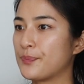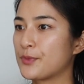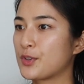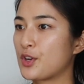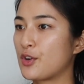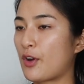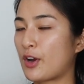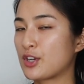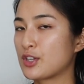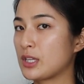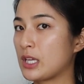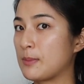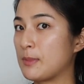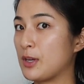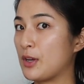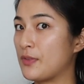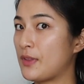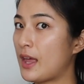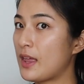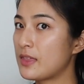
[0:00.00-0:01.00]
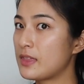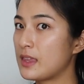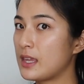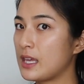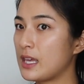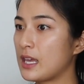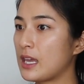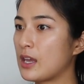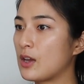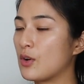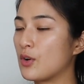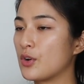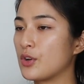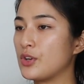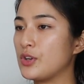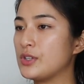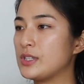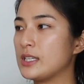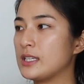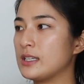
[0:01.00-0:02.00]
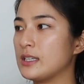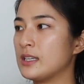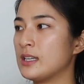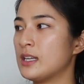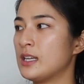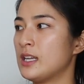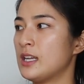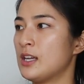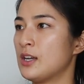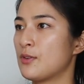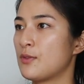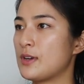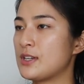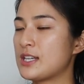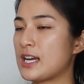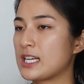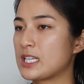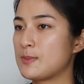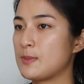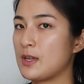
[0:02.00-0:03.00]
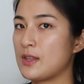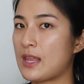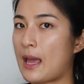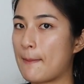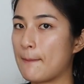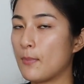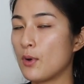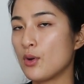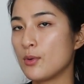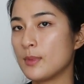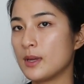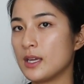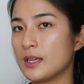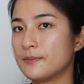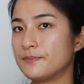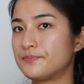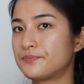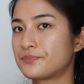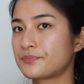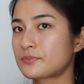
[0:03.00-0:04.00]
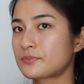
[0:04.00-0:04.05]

congratulate me on that thing, or you didn't reach out to me in that moment.